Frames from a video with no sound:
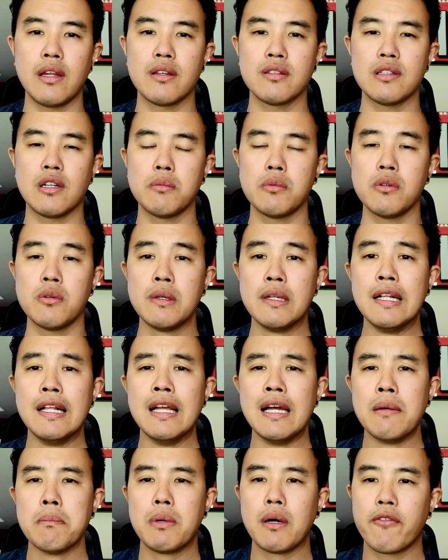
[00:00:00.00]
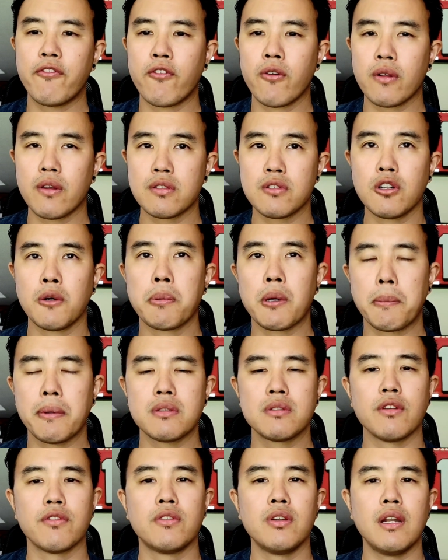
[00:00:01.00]
tennis elbow. But for the sole
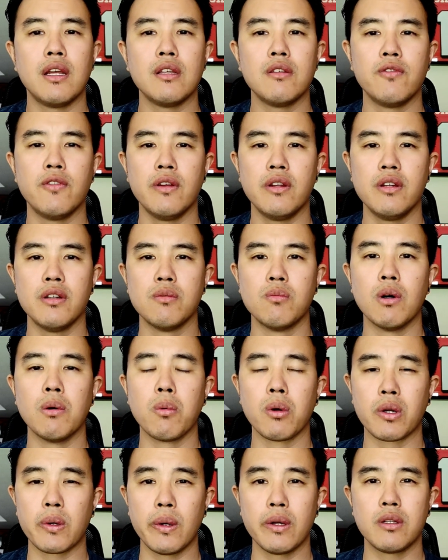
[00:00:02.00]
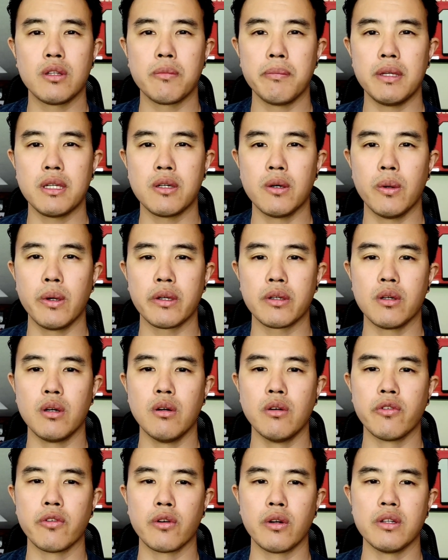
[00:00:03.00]
purpose of today's video, what we're going to be going
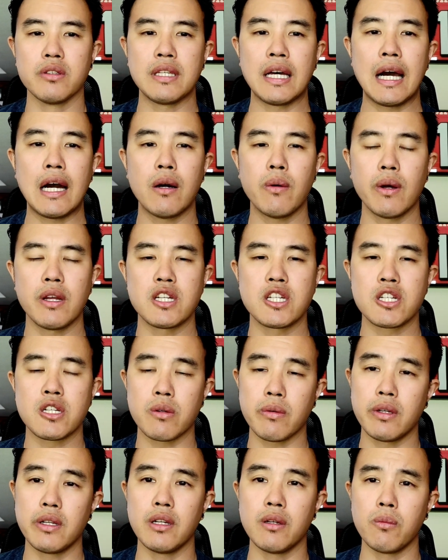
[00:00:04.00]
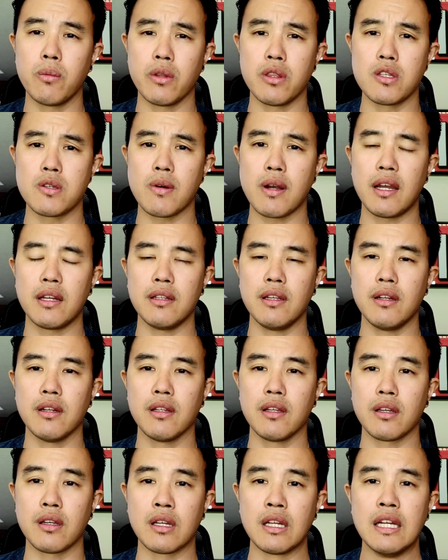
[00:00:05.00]
over is how I treat it with dry
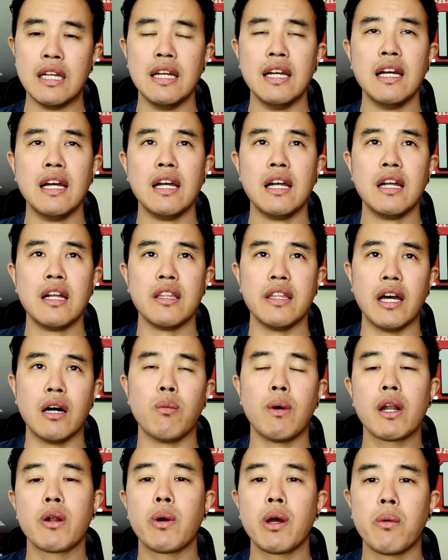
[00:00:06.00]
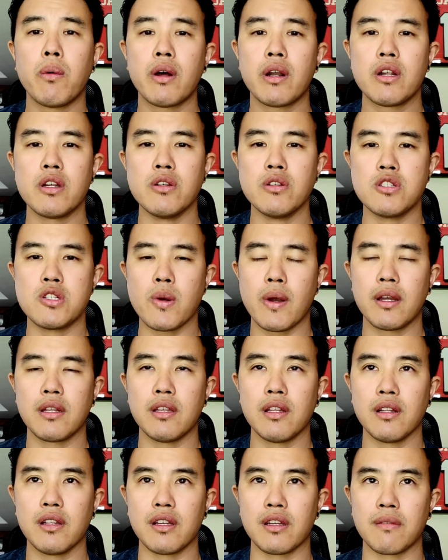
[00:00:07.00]
needling. Now, why do I want to use dry
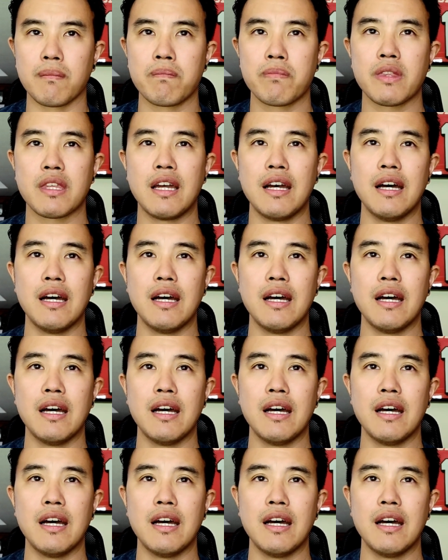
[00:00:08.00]
needling?